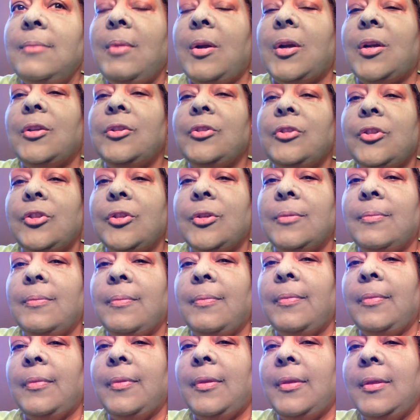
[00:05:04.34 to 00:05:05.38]
March.
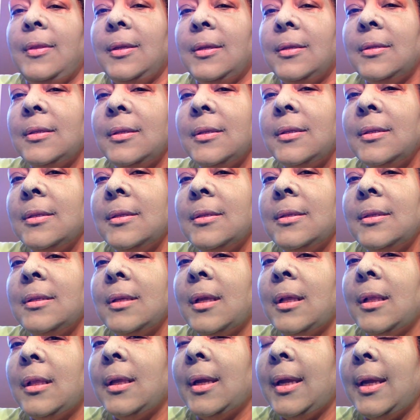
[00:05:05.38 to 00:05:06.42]
This is
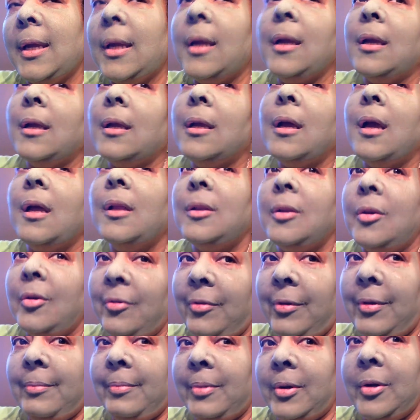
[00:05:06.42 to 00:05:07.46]
like
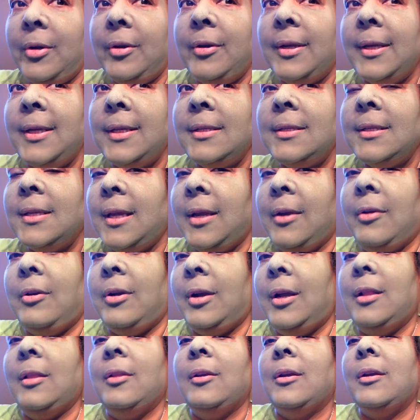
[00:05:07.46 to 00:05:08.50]
November. It's hair
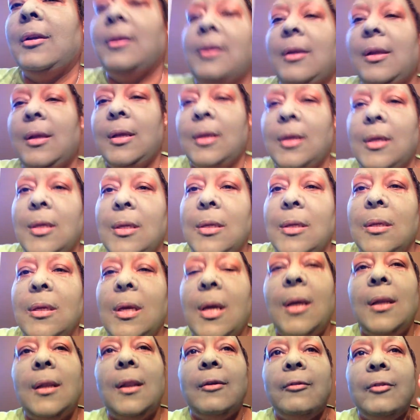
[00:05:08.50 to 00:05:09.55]
color.
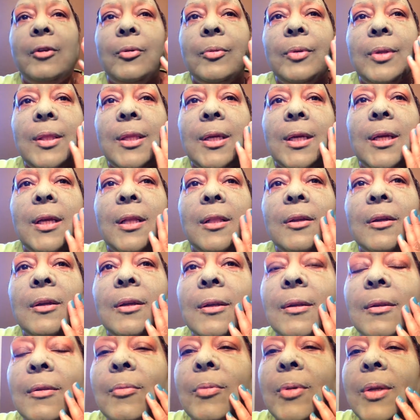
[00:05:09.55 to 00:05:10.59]
I love it when the color,
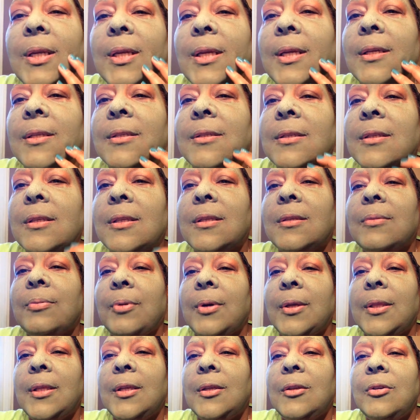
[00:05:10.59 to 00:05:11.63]
when it gets to this
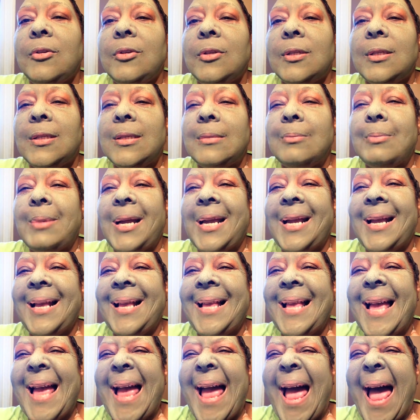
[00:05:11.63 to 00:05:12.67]
point, then you just
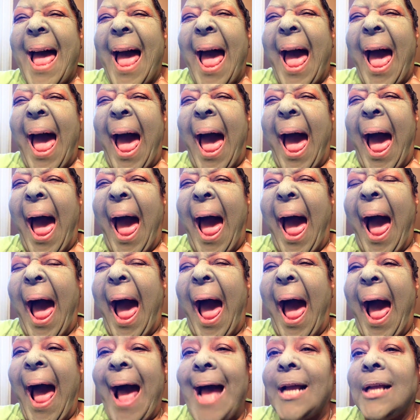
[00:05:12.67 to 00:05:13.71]
smile
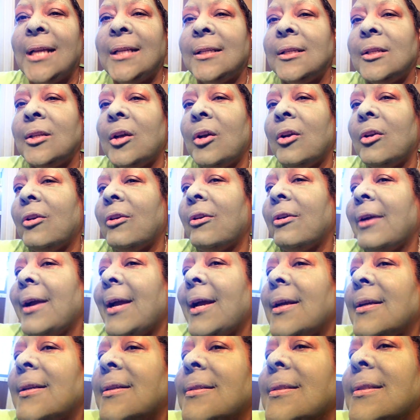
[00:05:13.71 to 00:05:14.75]
ah, and it all
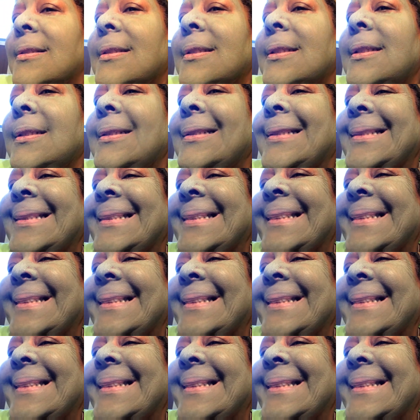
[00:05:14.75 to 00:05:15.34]
cracks. See?